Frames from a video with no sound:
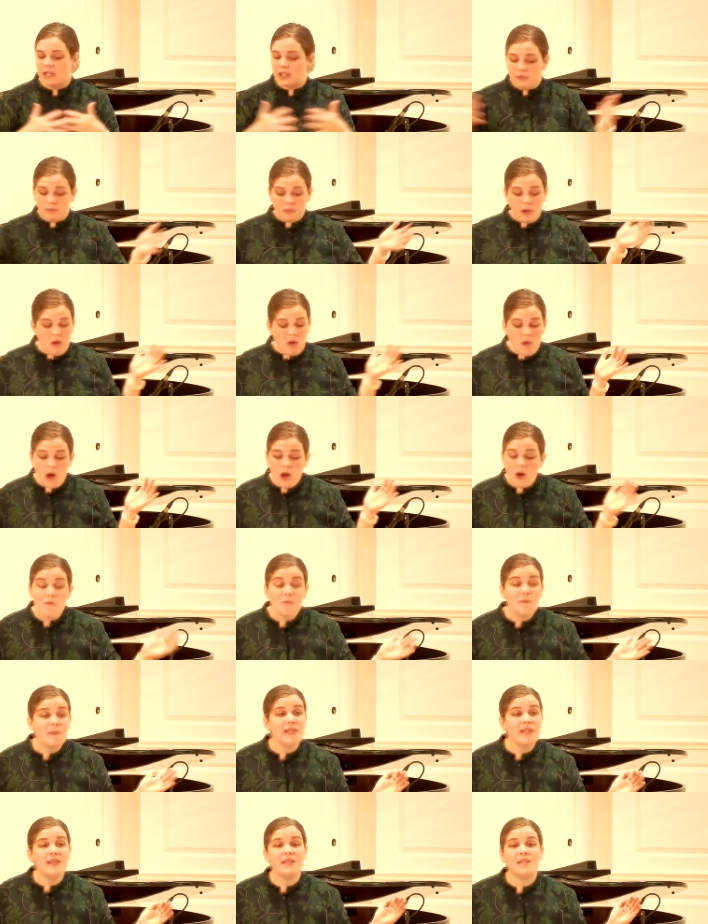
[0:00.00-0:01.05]
Throw
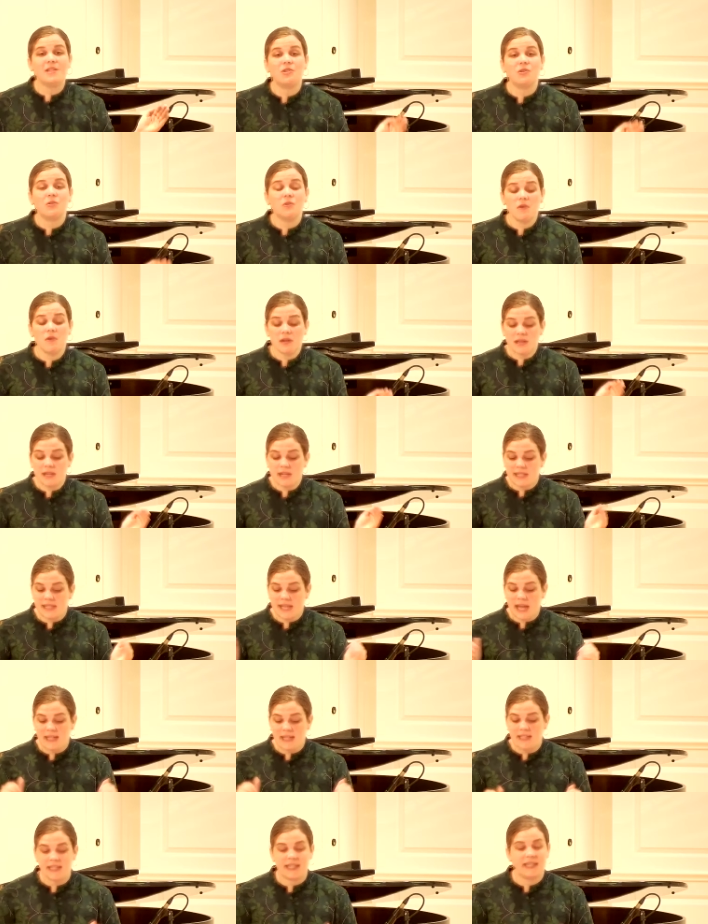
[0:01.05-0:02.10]
open the doors
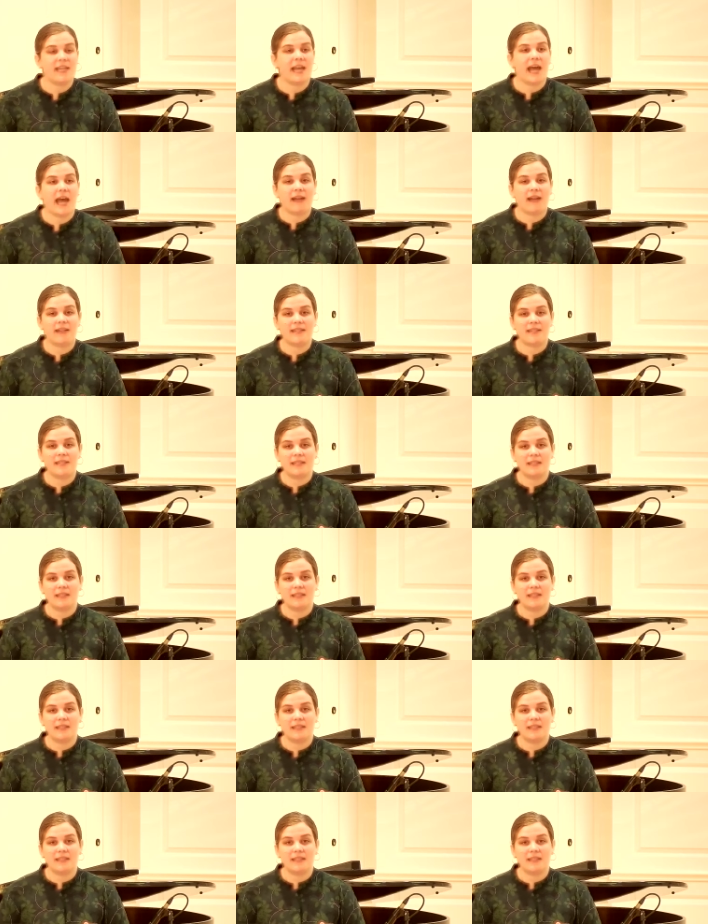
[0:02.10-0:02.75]
and connect.